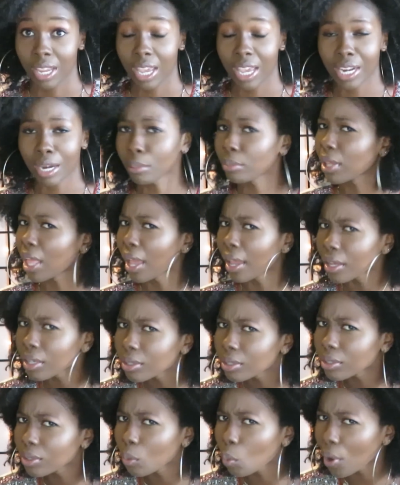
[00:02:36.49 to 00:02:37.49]
And I'm like,
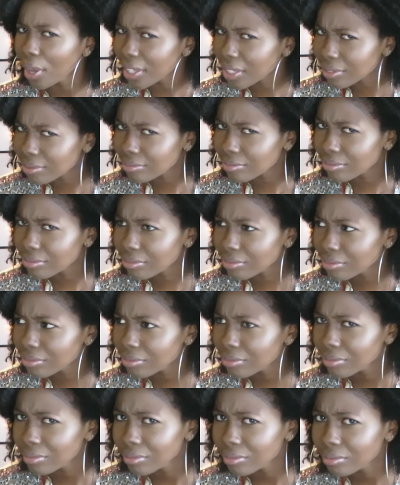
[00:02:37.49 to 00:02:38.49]
what?
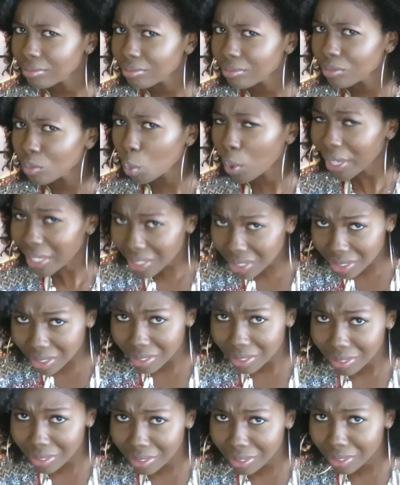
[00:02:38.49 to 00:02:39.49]

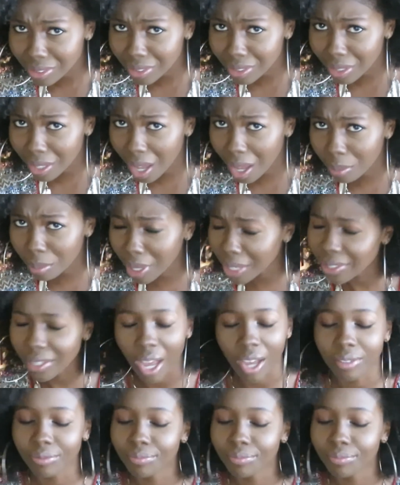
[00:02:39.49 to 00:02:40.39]
I'm like,